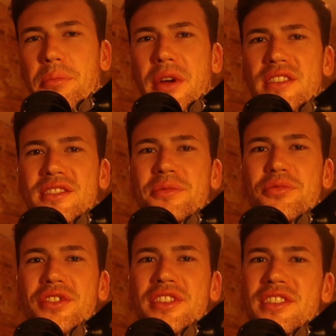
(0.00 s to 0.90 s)
embeddings is
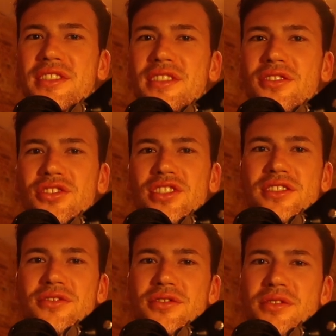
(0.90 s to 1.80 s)
pretty easy. You
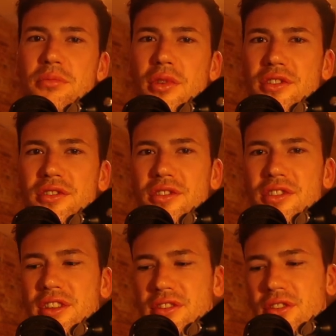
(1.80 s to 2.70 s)
just use
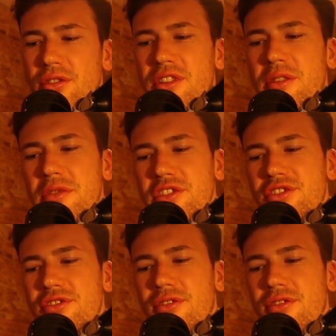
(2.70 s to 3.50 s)
model.encode_image